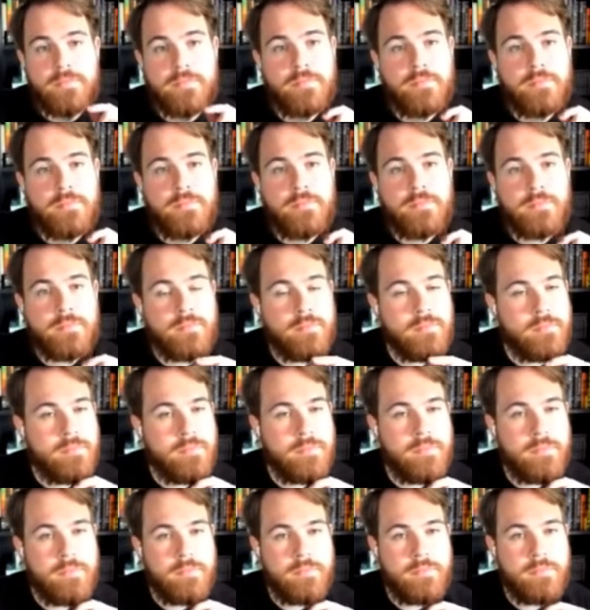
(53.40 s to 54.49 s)

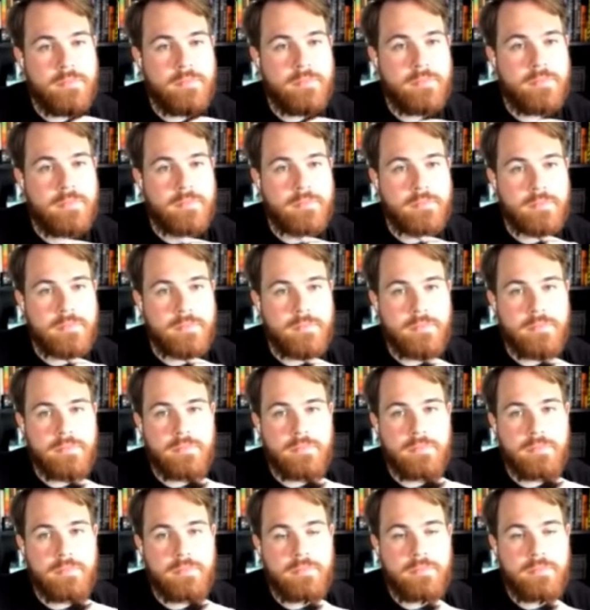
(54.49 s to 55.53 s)
(silent)